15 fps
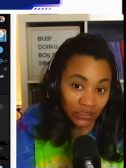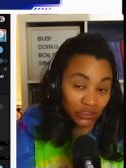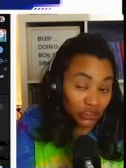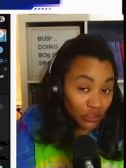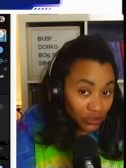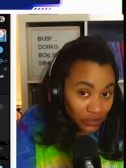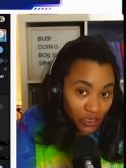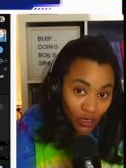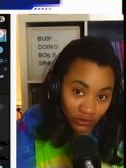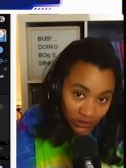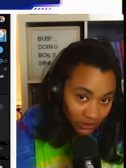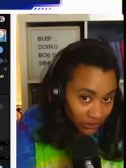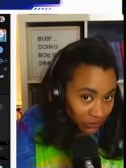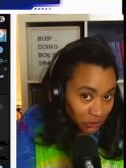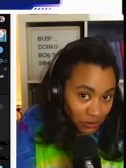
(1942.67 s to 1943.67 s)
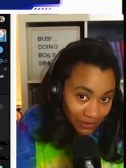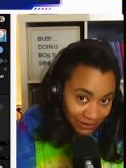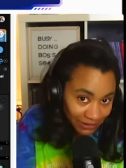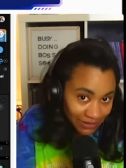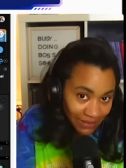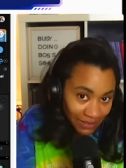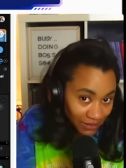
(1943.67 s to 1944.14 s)
So the Dolton
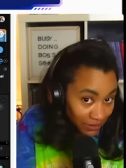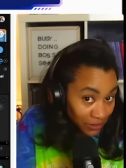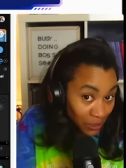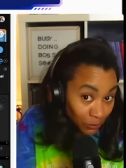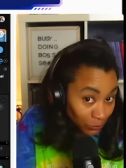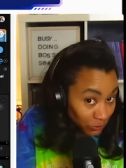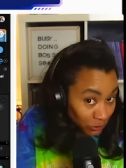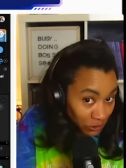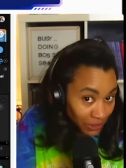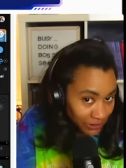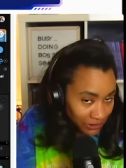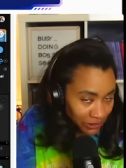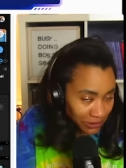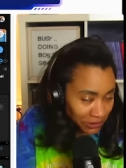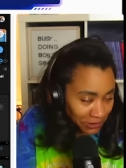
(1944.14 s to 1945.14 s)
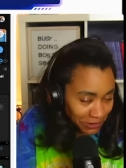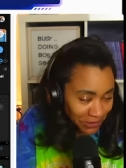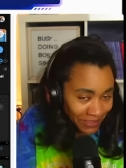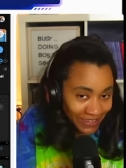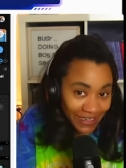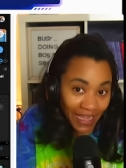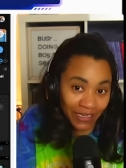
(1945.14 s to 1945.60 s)
trustee don't trust her.
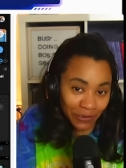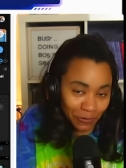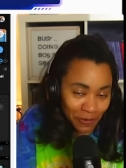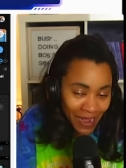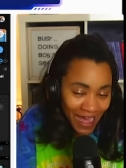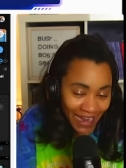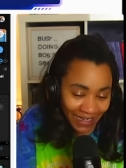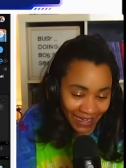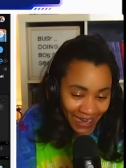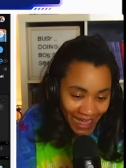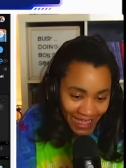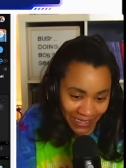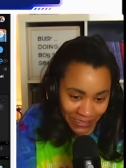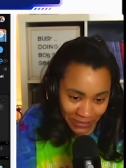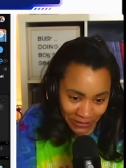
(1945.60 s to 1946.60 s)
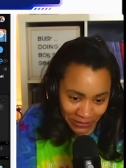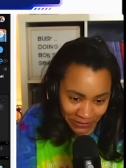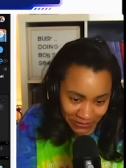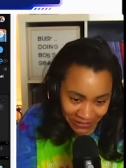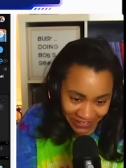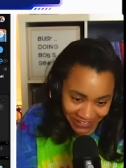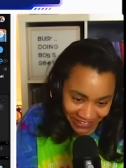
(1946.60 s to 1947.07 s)
They do not like her.